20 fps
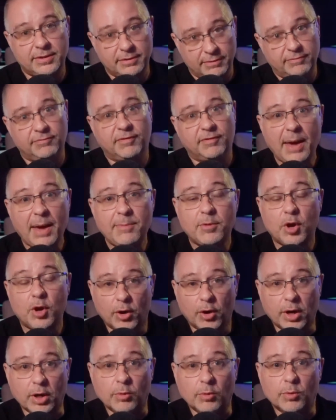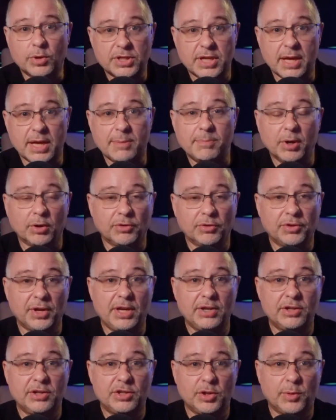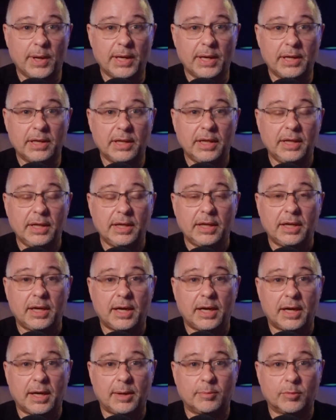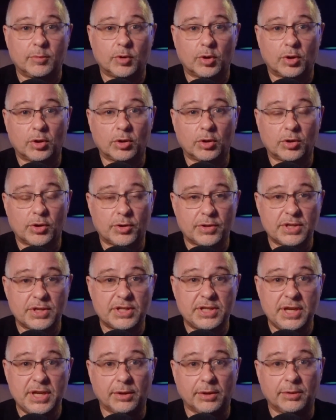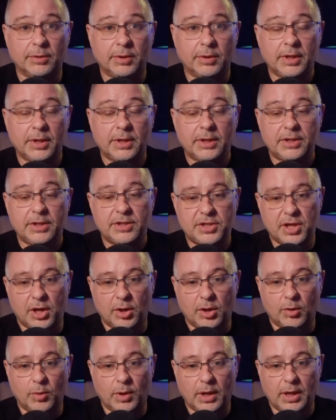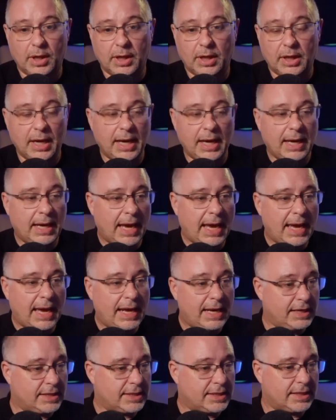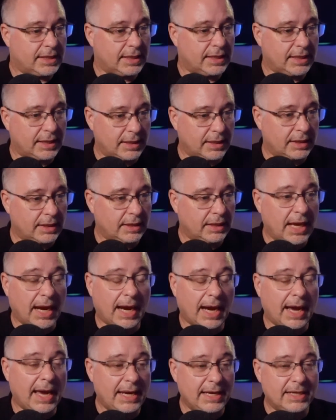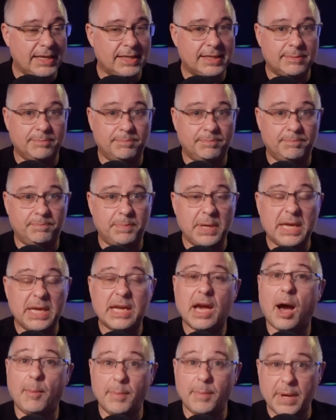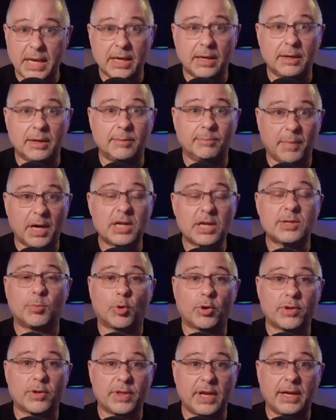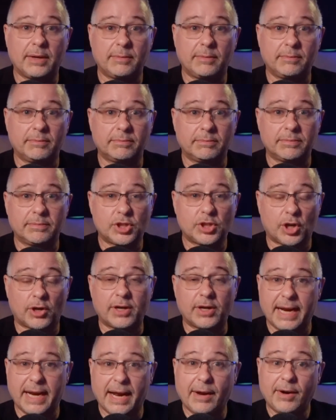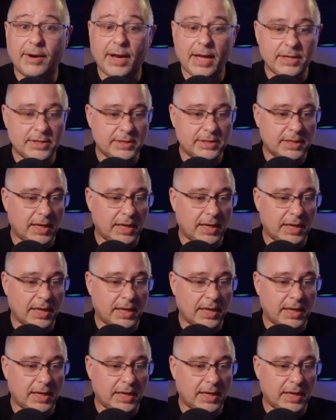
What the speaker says: vibe coding, which they built into it earlier this year. So it is, it is becoming much more than it started out as.